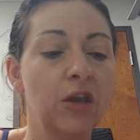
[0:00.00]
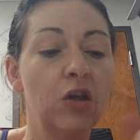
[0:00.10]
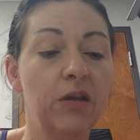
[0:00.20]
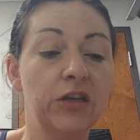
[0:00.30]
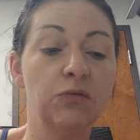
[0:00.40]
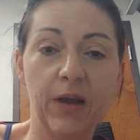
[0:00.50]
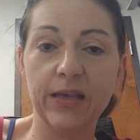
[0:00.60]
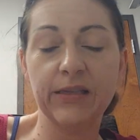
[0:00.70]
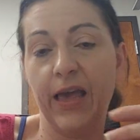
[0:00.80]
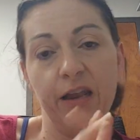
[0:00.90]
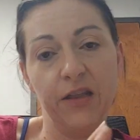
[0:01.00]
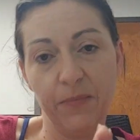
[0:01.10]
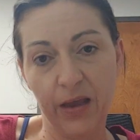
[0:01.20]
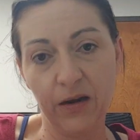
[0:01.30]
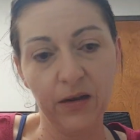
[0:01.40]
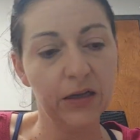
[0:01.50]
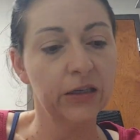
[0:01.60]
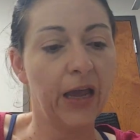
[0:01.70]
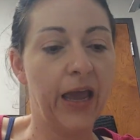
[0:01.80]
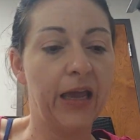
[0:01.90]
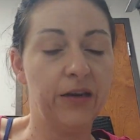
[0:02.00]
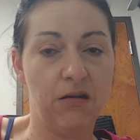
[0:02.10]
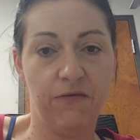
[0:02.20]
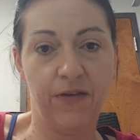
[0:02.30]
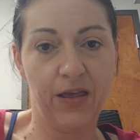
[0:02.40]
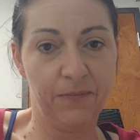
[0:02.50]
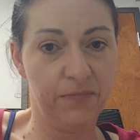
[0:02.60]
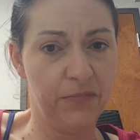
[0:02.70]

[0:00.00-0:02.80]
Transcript: You need to raise the head of the bed and notify